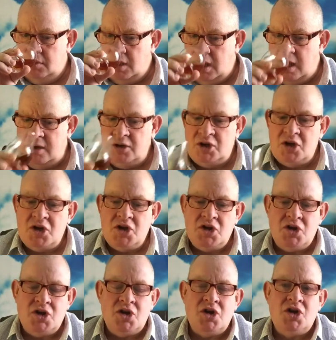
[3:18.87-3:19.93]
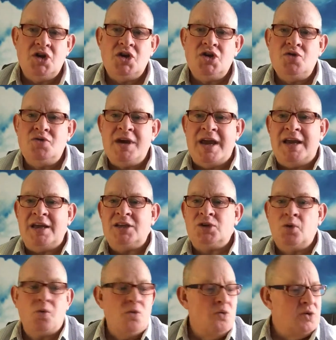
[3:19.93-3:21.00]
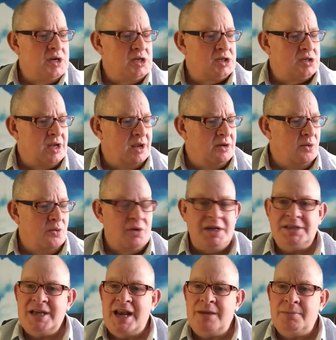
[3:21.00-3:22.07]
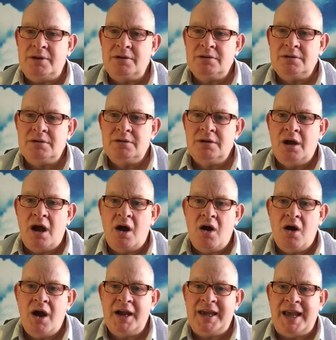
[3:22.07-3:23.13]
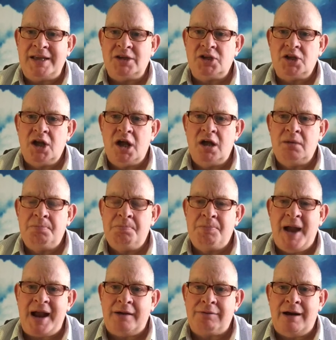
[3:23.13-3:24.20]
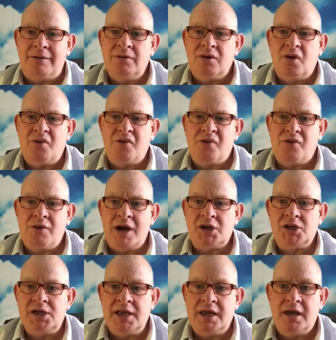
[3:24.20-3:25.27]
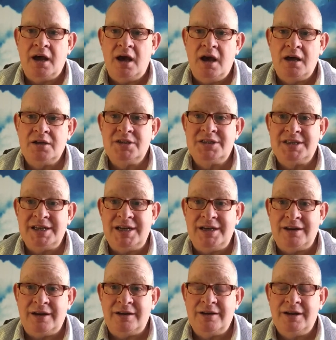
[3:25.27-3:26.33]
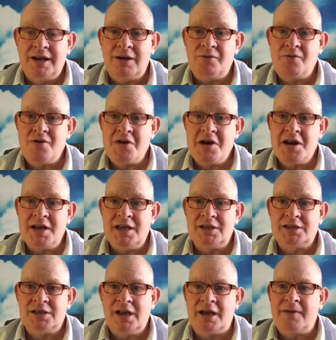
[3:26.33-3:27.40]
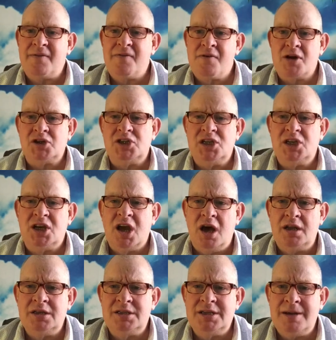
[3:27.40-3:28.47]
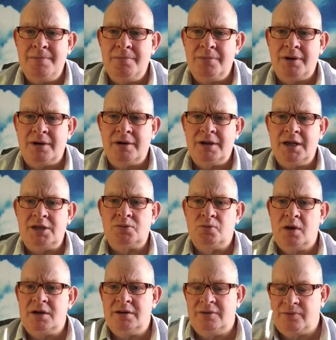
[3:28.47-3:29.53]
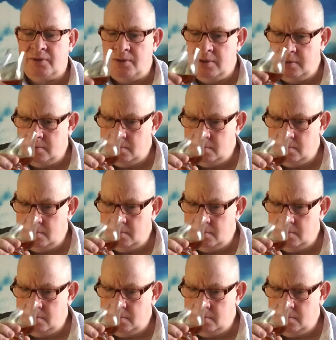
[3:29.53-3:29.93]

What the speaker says: And you get, it's all these elements are against a background of freshly cut cedar. It really is like freshly cut timber. It's wonderful.